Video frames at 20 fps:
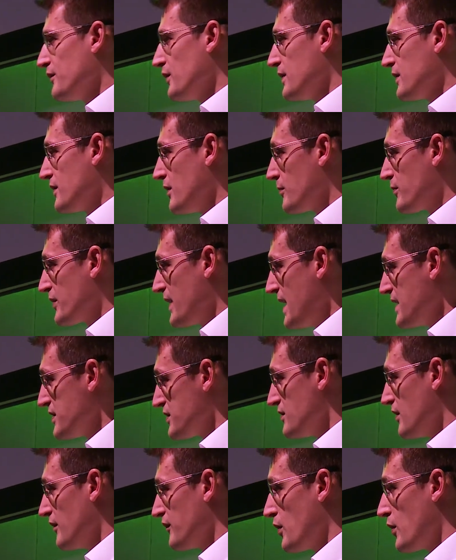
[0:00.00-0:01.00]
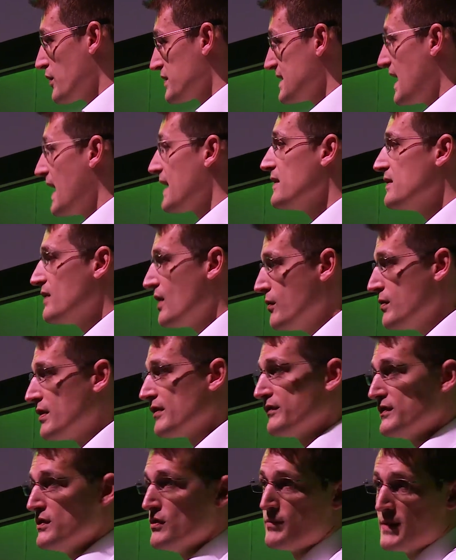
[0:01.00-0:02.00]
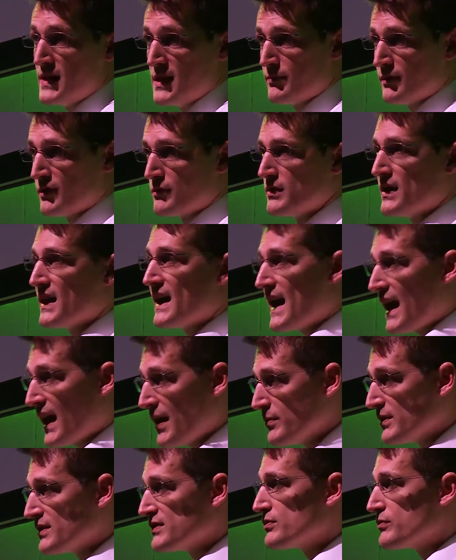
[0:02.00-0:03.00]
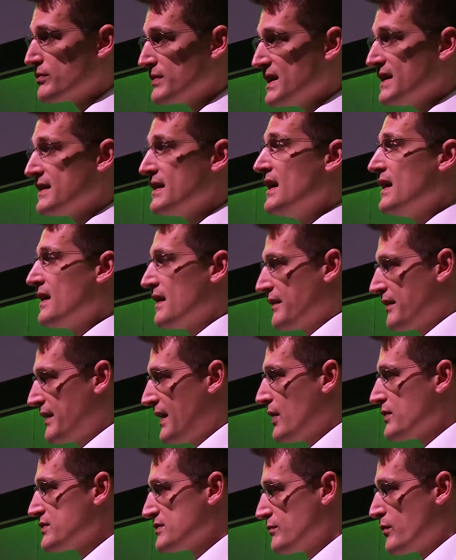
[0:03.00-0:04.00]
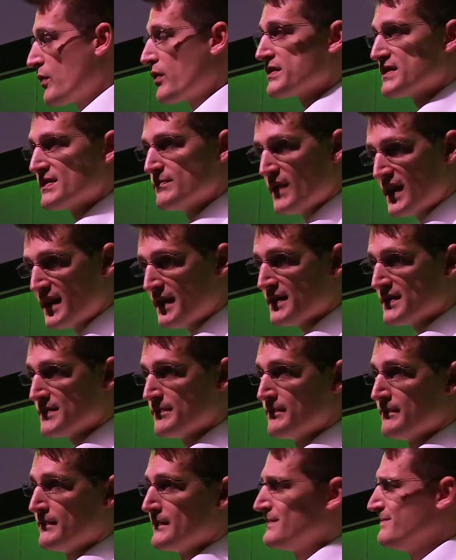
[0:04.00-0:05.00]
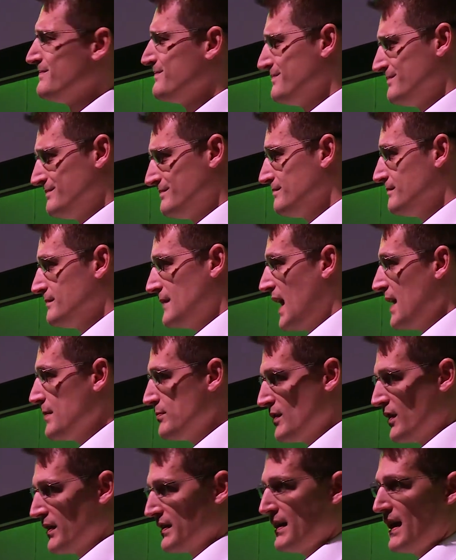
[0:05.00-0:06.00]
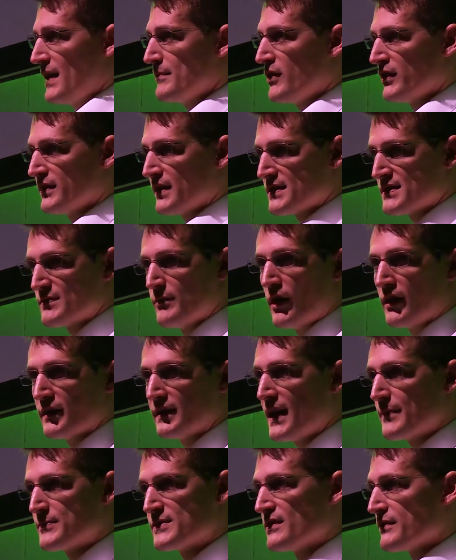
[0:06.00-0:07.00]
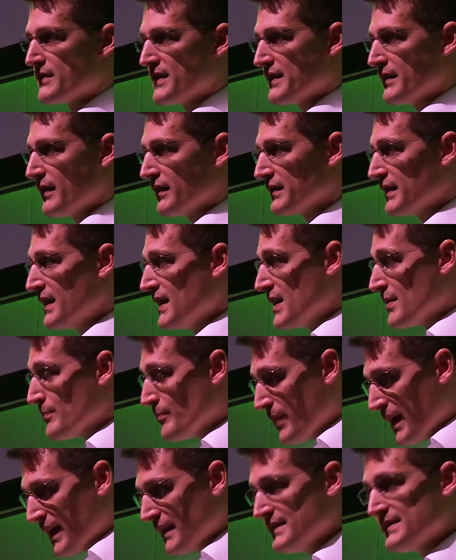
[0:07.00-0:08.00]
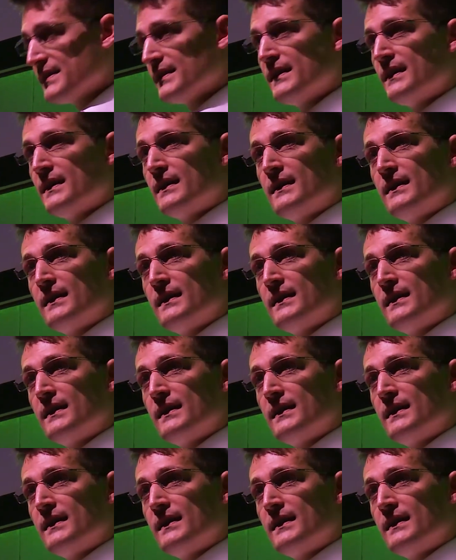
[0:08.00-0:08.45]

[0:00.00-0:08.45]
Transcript: for your comprehension, of course. I know a few people who are able to read 1,000 words a minute. I'm not that smart, absolutely not. But